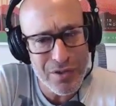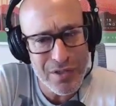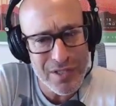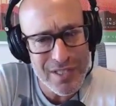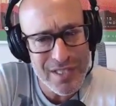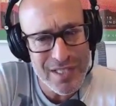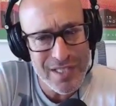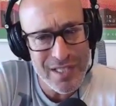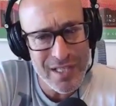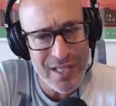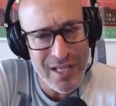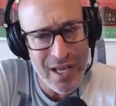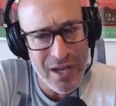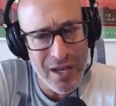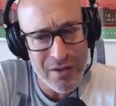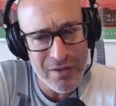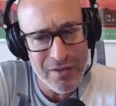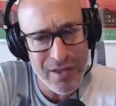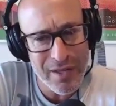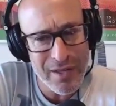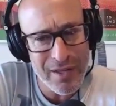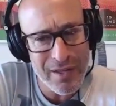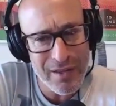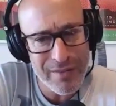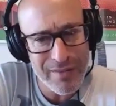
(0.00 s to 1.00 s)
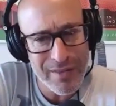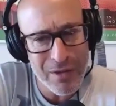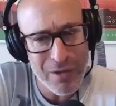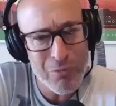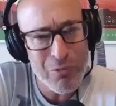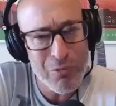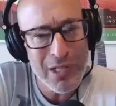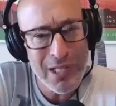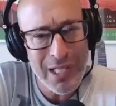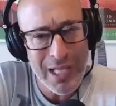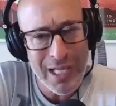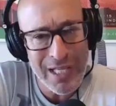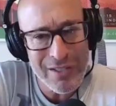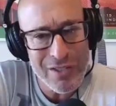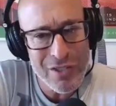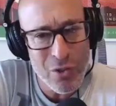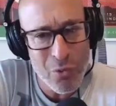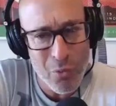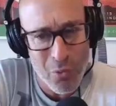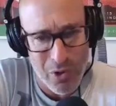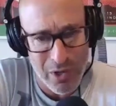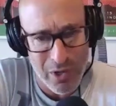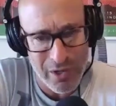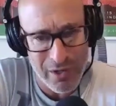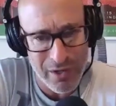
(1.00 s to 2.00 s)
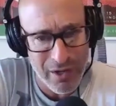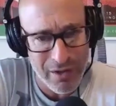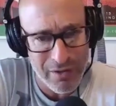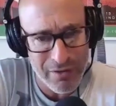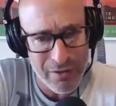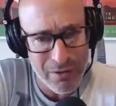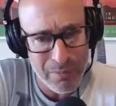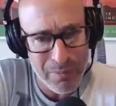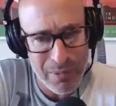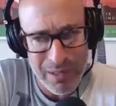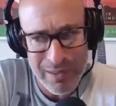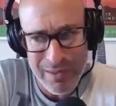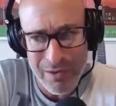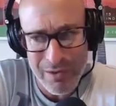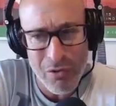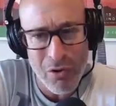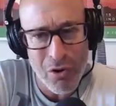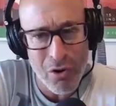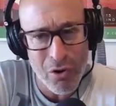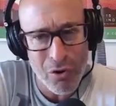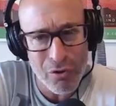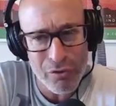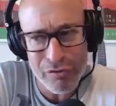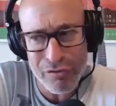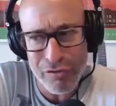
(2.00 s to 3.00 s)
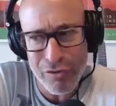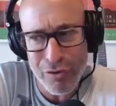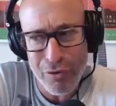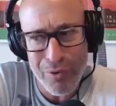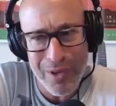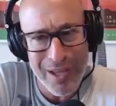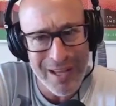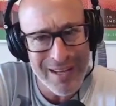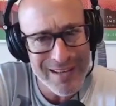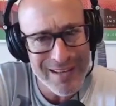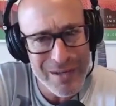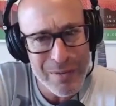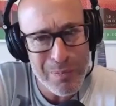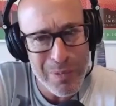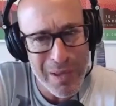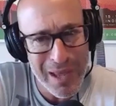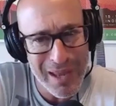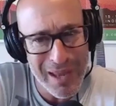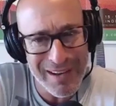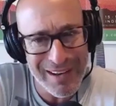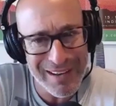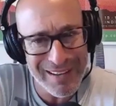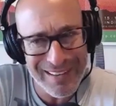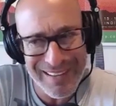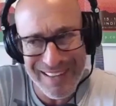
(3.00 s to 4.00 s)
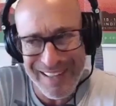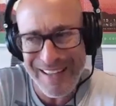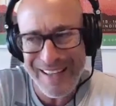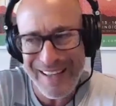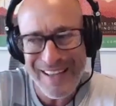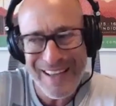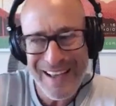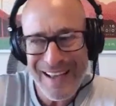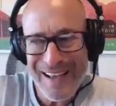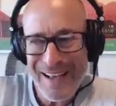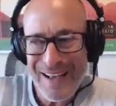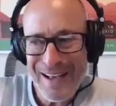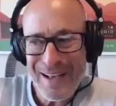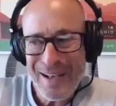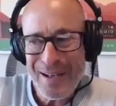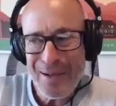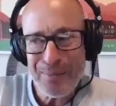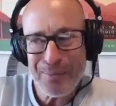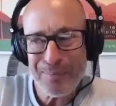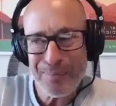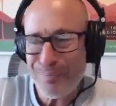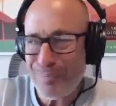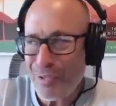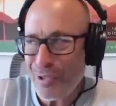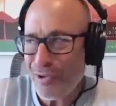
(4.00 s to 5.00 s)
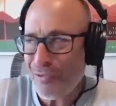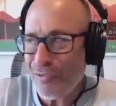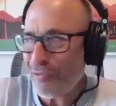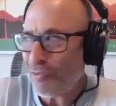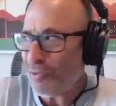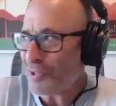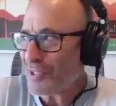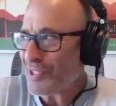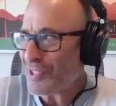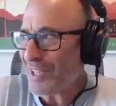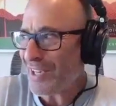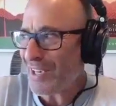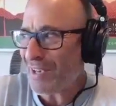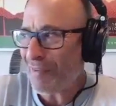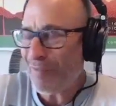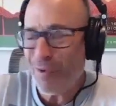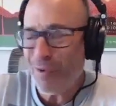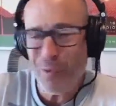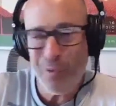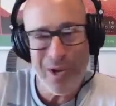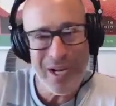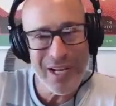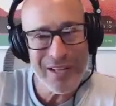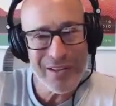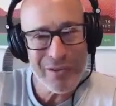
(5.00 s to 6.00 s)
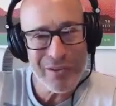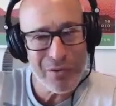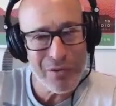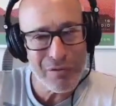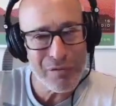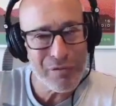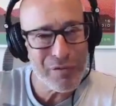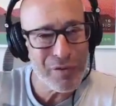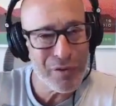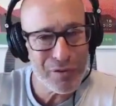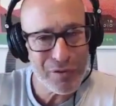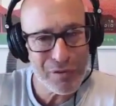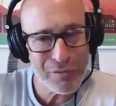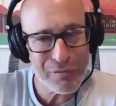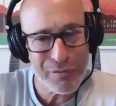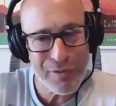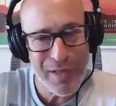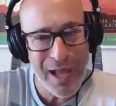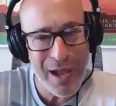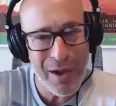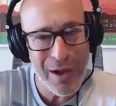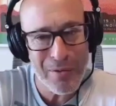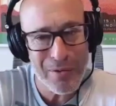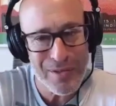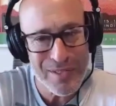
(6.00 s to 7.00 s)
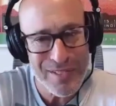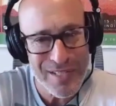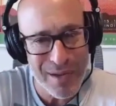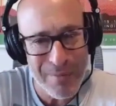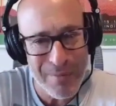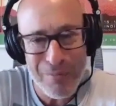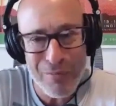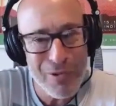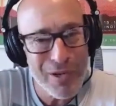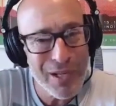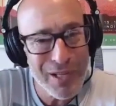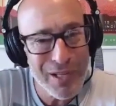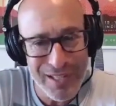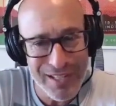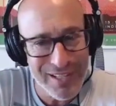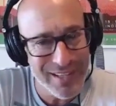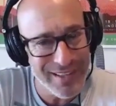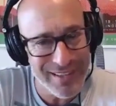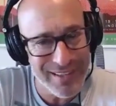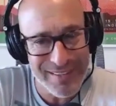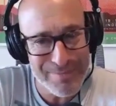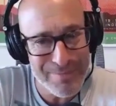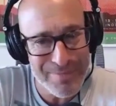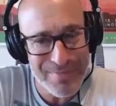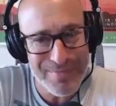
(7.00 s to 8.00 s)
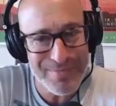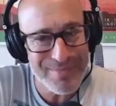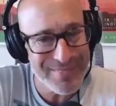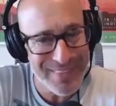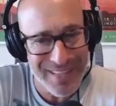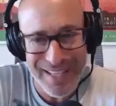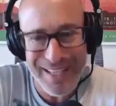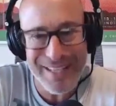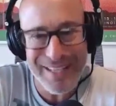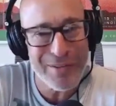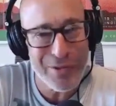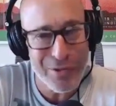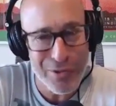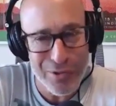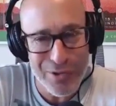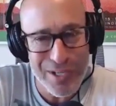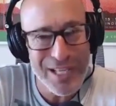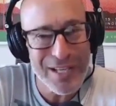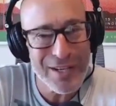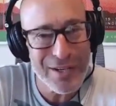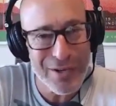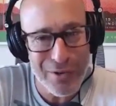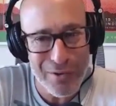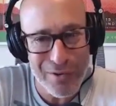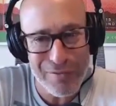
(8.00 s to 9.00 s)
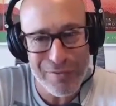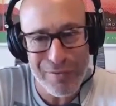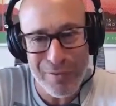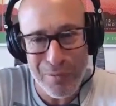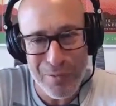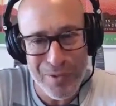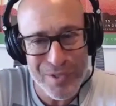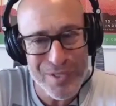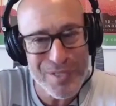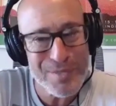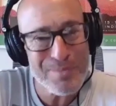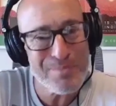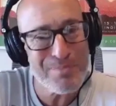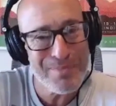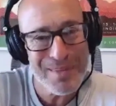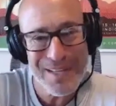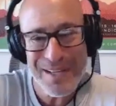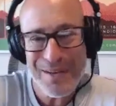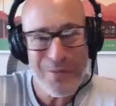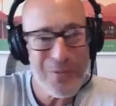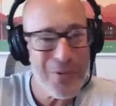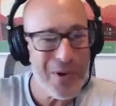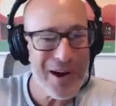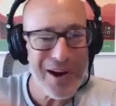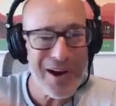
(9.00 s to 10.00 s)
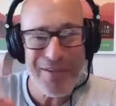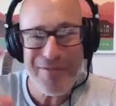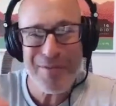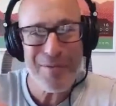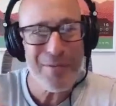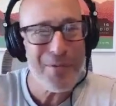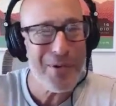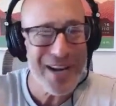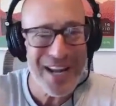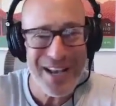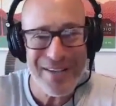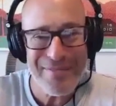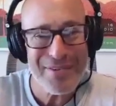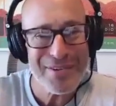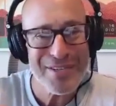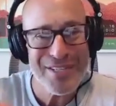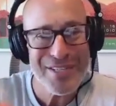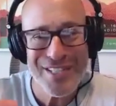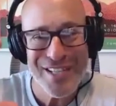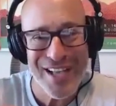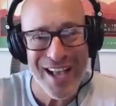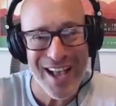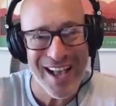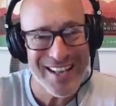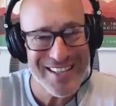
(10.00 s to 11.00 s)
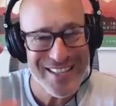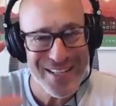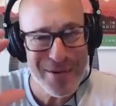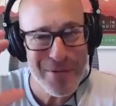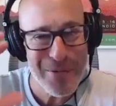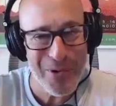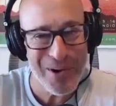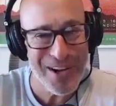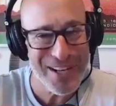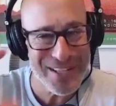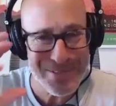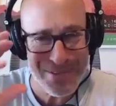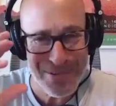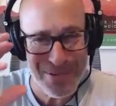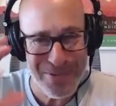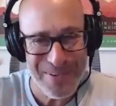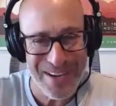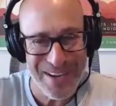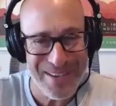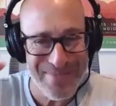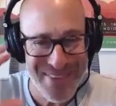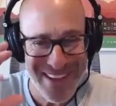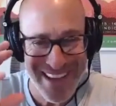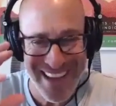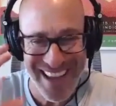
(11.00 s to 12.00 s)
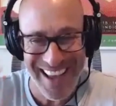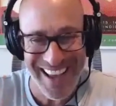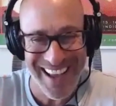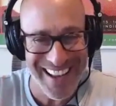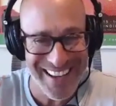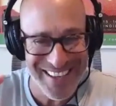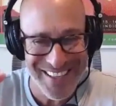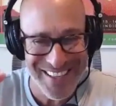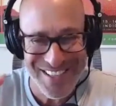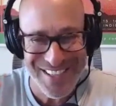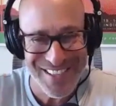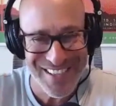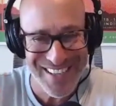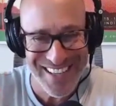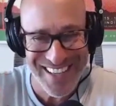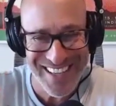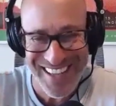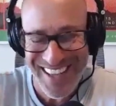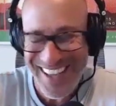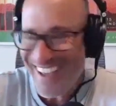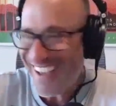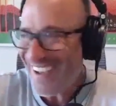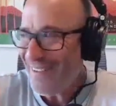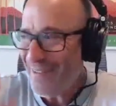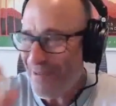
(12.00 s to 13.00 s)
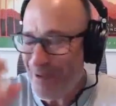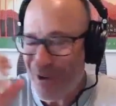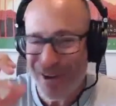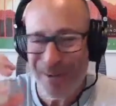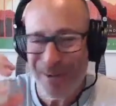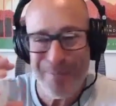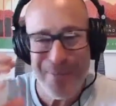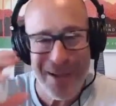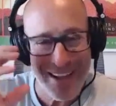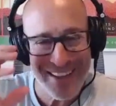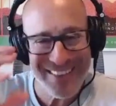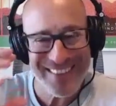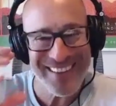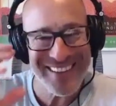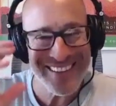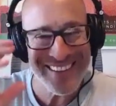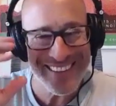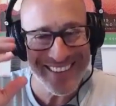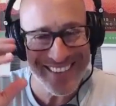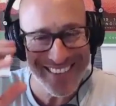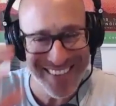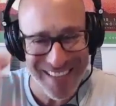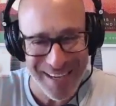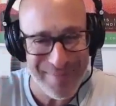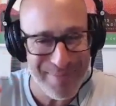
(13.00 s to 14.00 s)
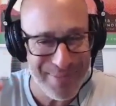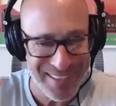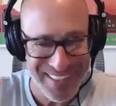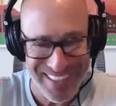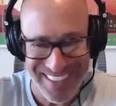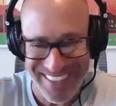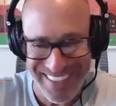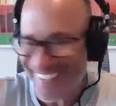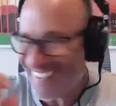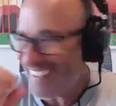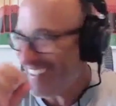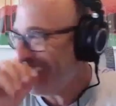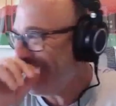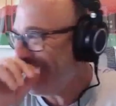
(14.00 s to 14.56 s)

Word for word: know you could see how they they relate to one another, but they're all so independently beautiful. It's like if you went into a field of flowers. I'm really gonna like your ego if it was wherever whatever size it was when we began, Judy. We're about to double it.